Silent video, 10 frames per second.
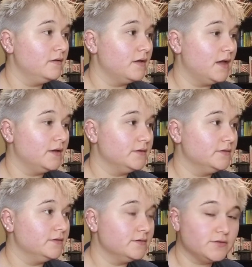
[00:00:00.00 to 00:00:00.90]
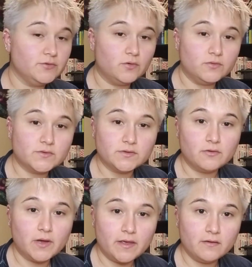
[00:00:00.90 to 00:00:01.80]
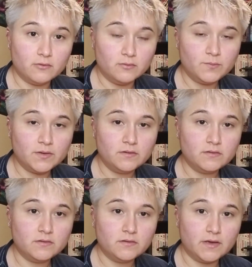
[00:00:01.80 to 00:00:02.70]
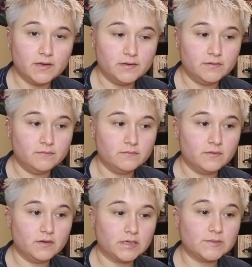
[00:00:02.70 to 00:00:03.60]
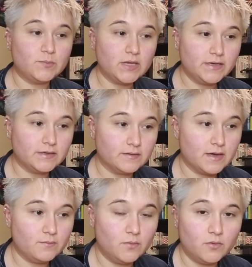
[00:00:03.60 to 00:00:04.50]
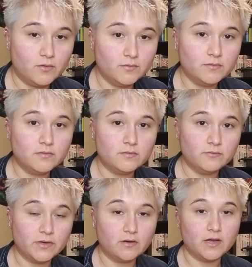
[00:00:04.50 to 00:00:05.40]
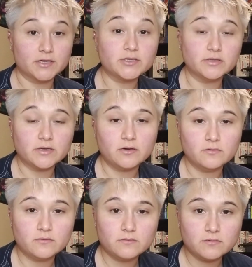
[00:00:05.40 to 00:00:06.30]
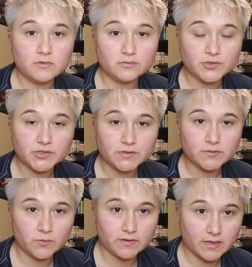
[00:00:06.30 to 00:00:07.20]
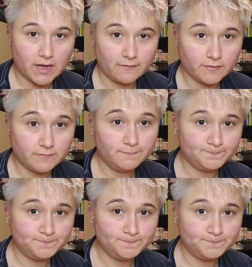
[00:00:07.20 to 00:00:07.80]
And to also help in explaining that more, we are actually co-conscious with Gavin,